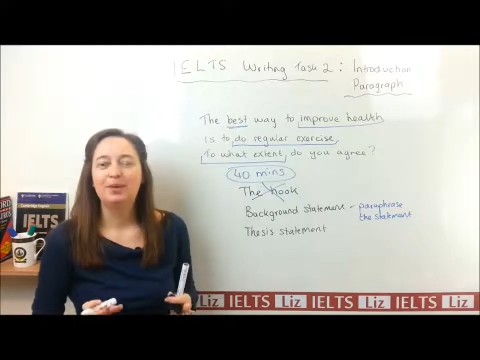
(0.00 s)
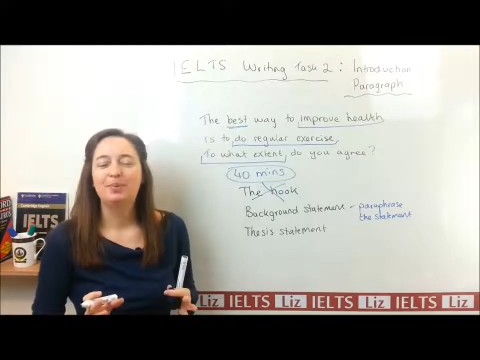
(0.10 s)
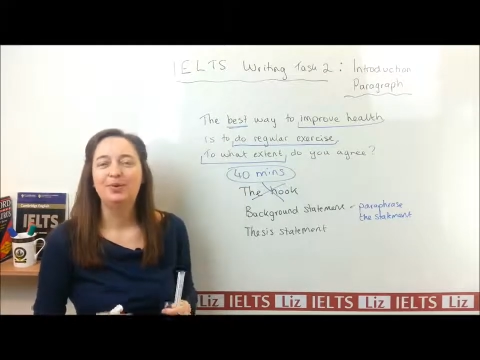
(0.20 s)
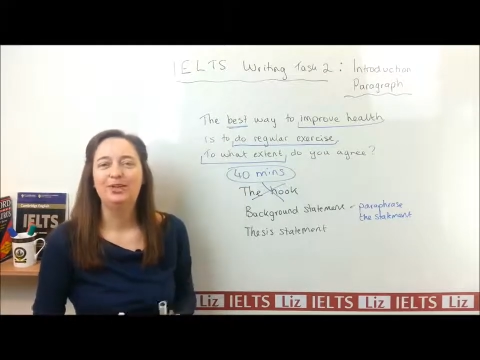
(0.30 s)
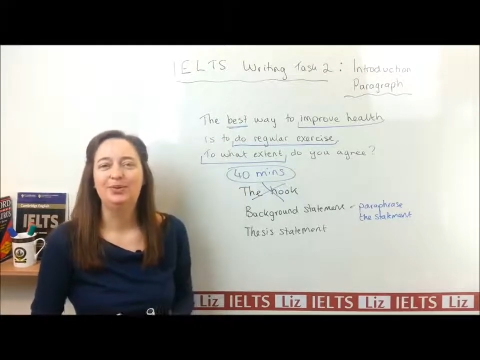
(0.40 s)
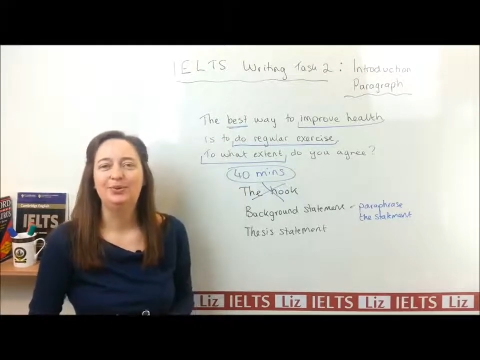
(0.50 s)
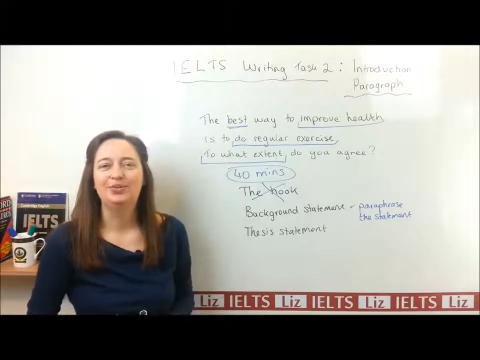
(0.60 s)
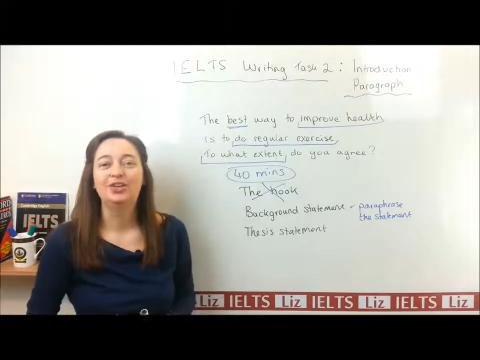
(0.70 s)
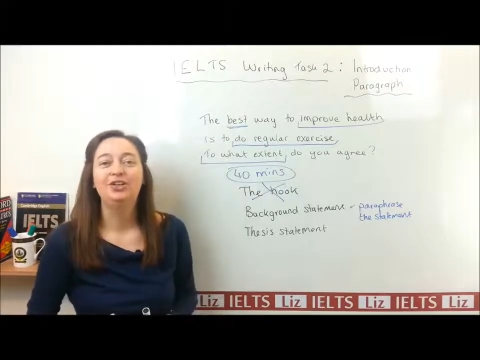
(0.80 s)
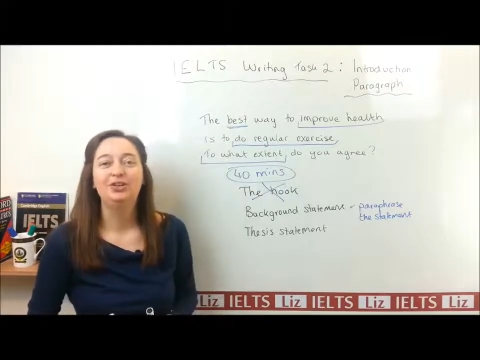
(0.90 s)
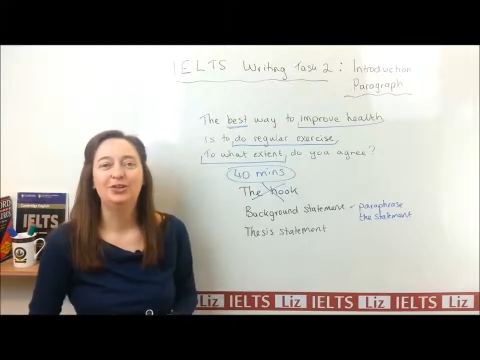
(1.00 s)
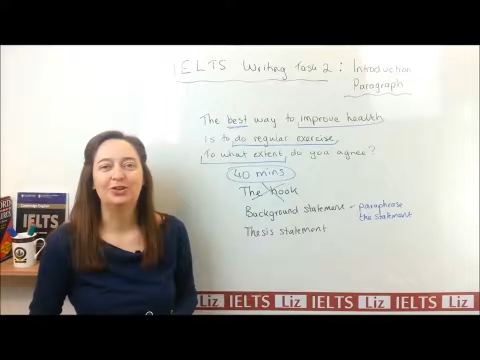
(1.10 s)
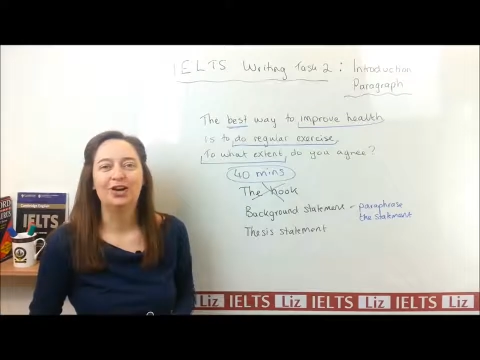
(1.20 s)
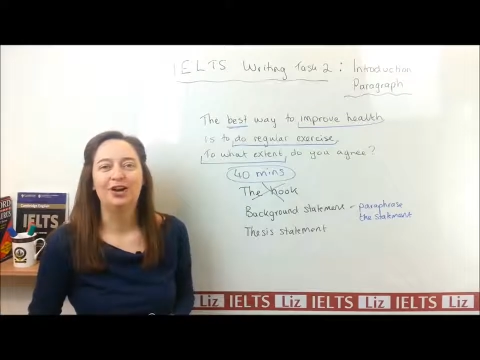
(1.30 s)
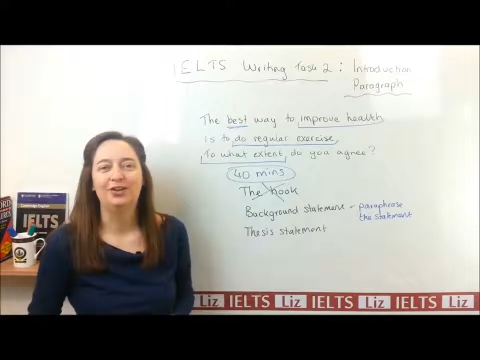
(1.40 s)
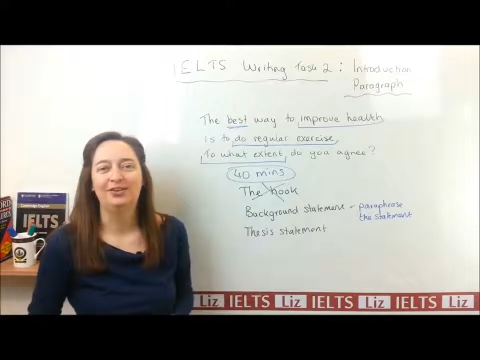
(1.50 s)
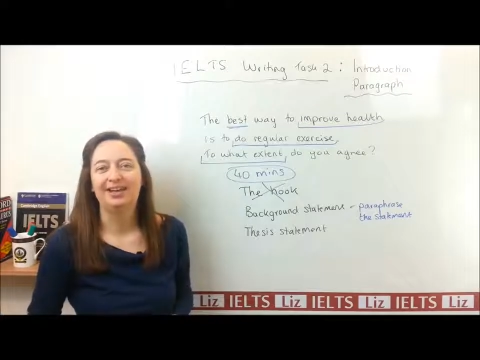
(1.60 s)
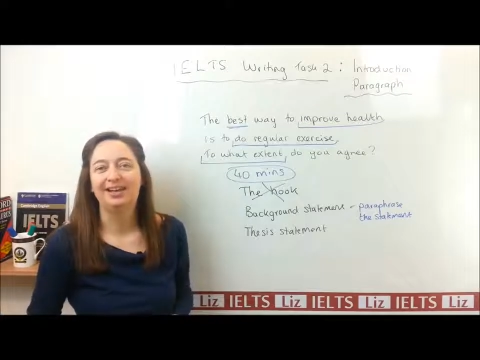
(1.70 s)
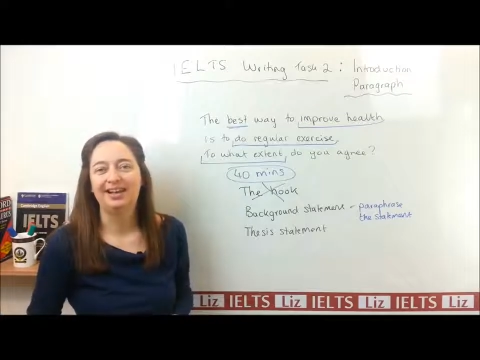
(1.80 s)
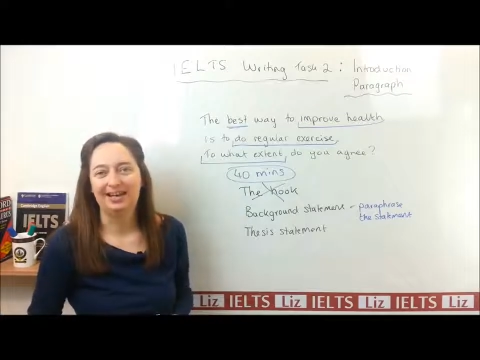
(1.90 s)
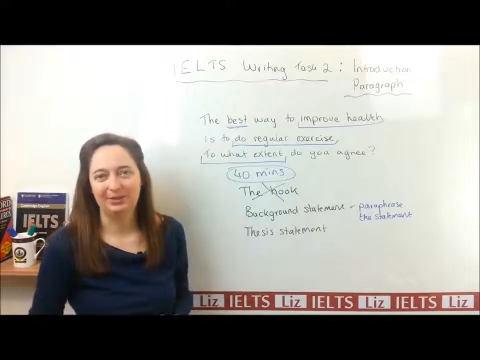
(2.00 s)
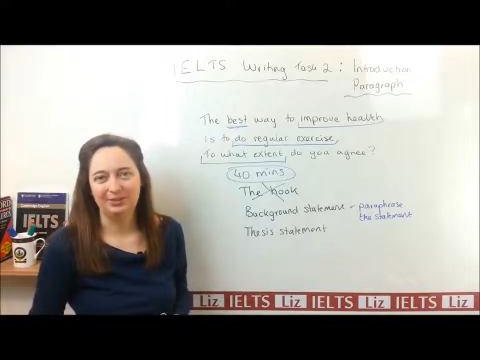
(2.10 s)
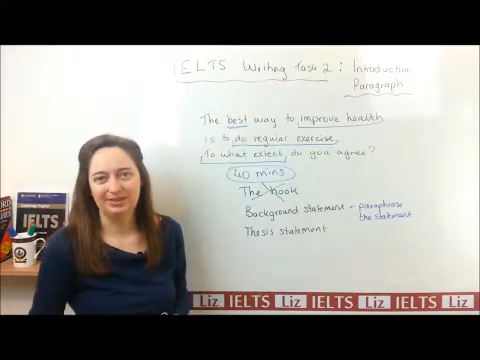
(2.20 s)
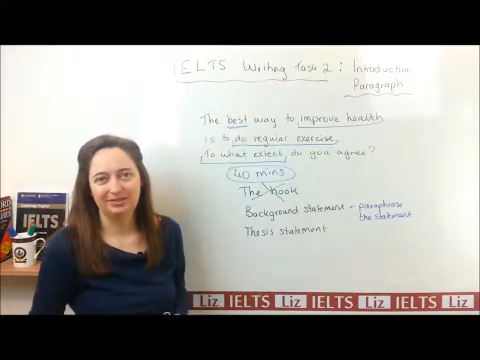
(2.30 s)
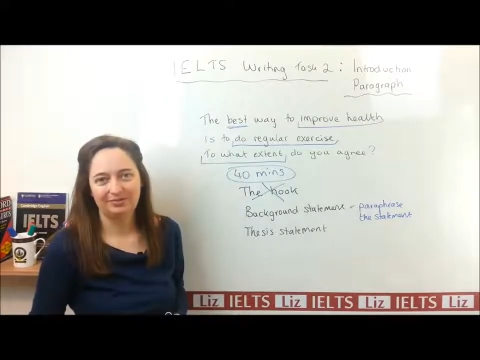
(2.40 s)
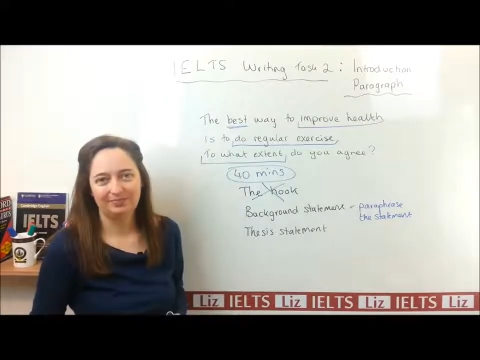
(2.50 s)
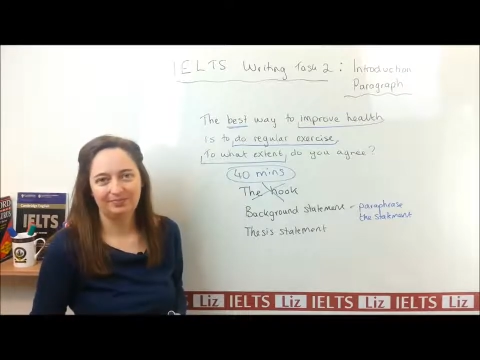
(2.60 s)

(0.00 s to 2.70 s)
but use your own language.